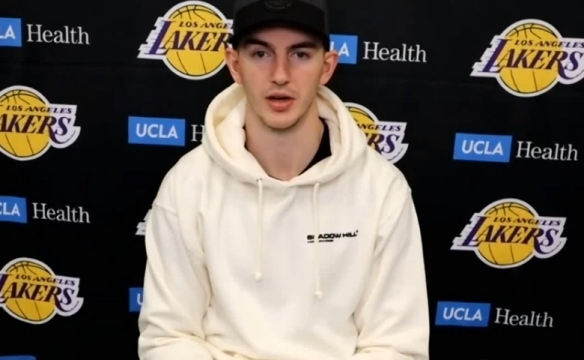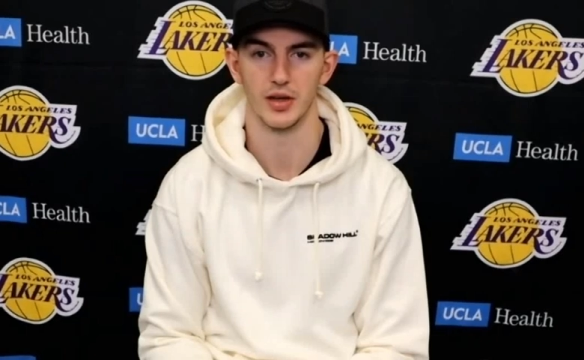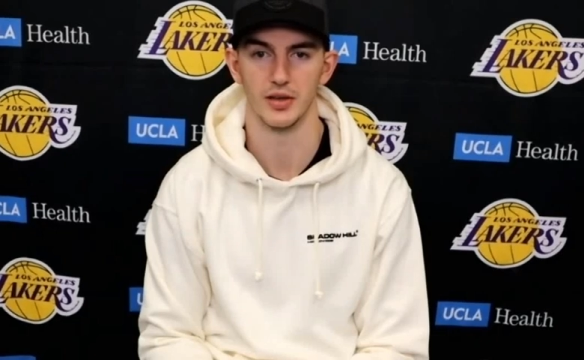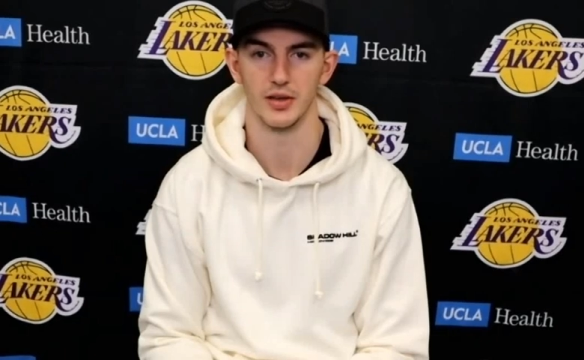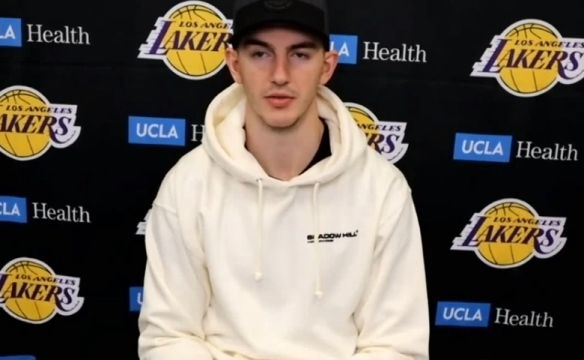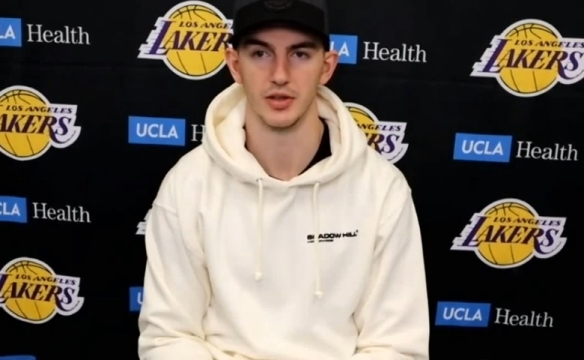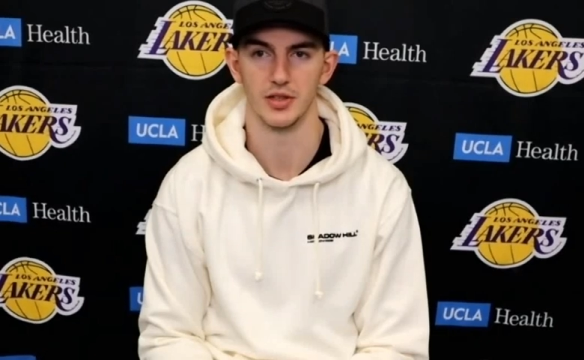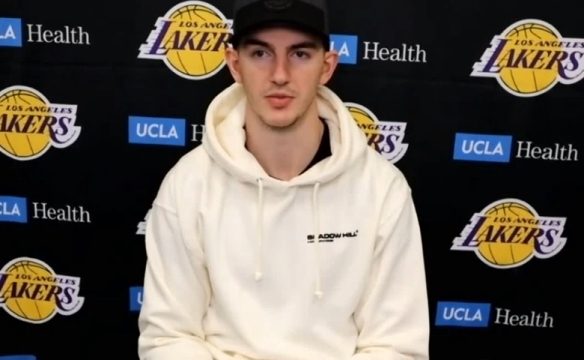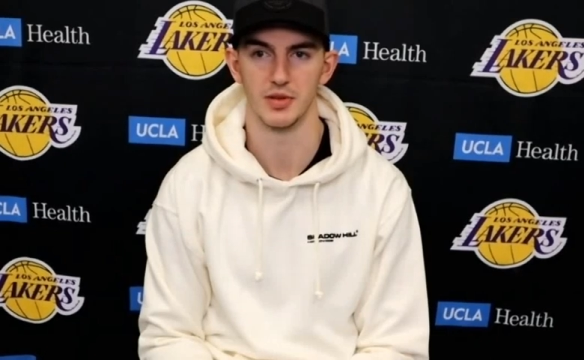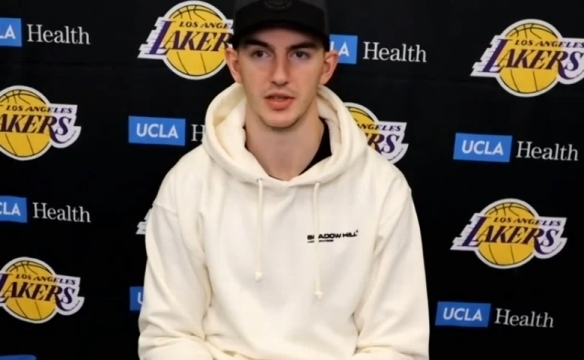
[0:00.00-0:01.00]
I didn't deliver
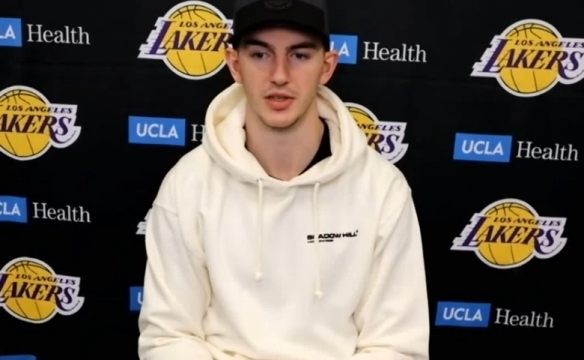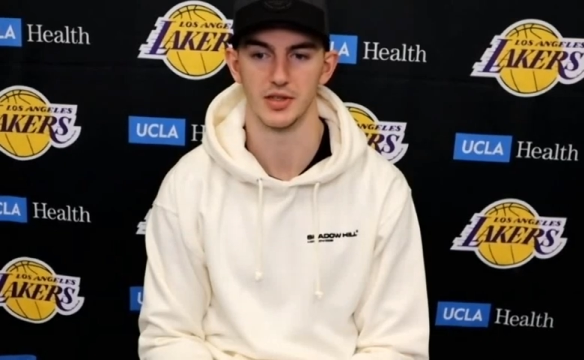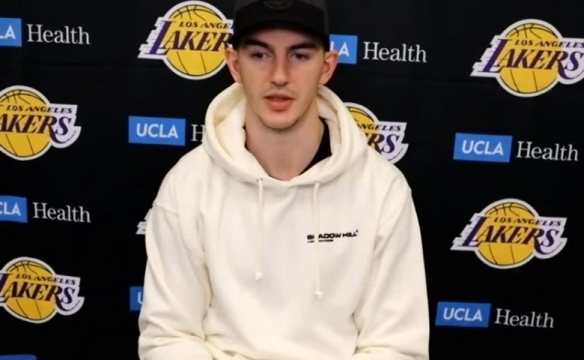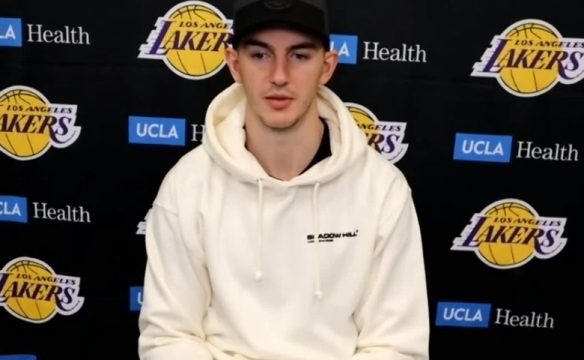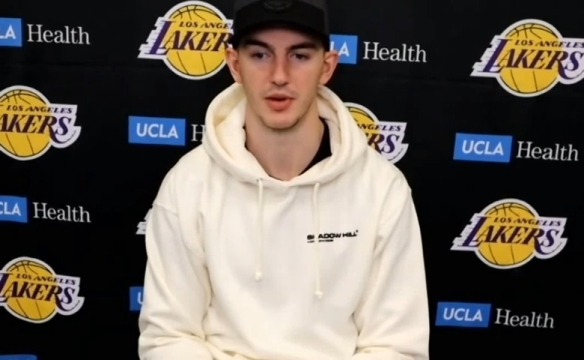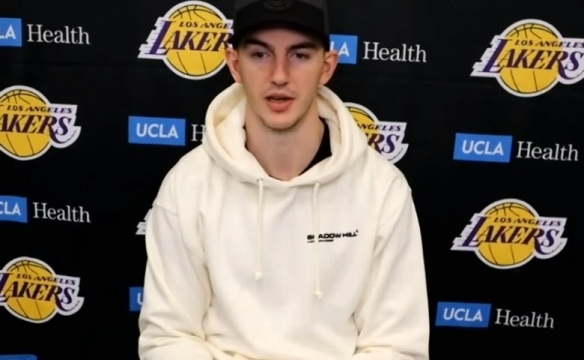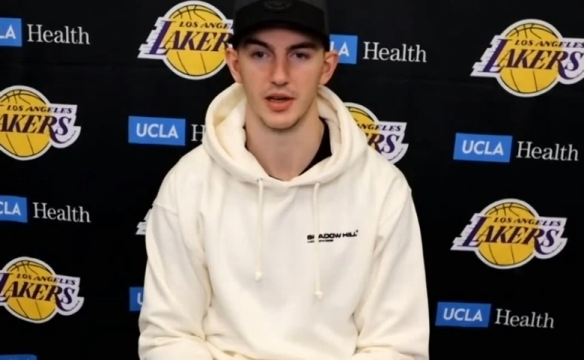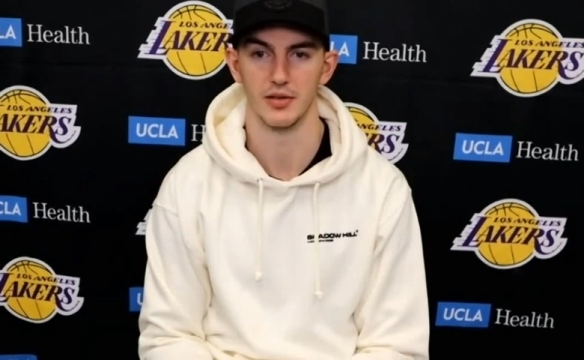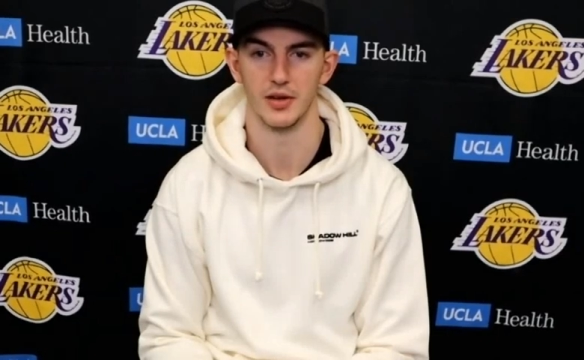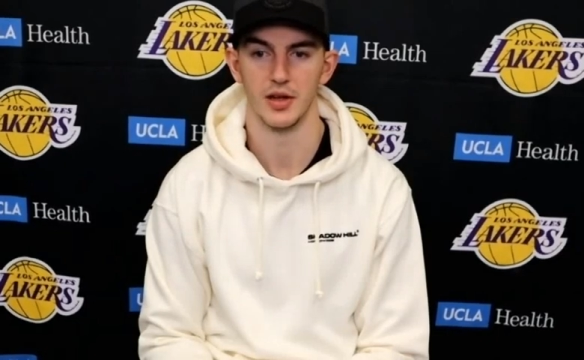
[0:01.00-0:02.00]
it just because I think my
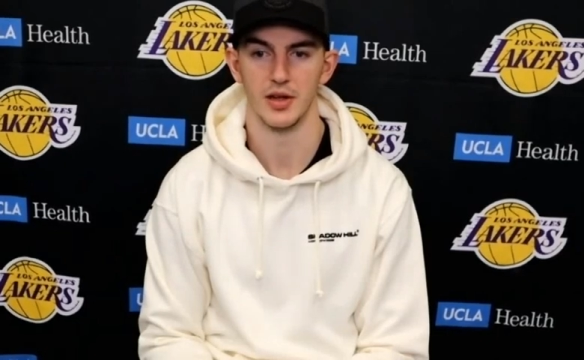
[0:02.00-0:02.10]
hand